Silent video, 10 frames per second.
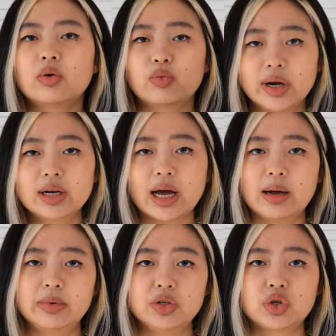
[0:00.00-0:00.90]
Red
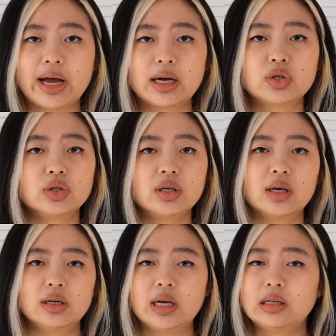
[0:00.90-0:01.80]
cabbage actually
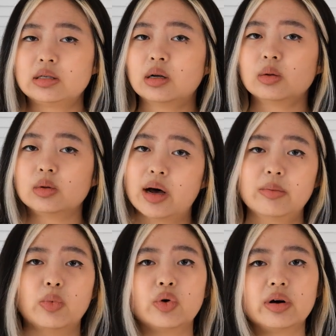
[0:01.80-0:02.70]
contains a
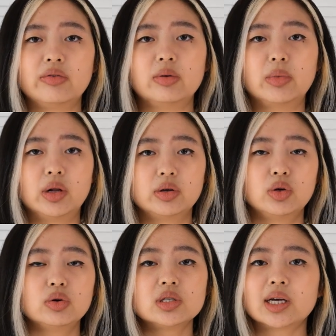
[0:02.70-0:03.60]
lot more of the
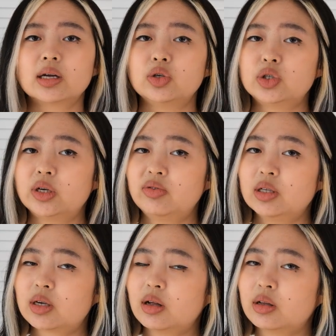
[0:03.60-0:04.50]
molecules that can shift
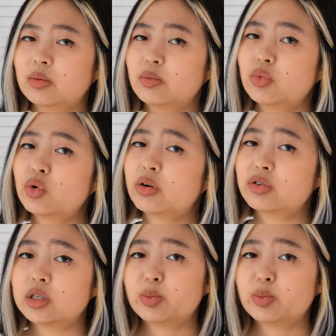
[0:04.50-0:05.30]
its color more over to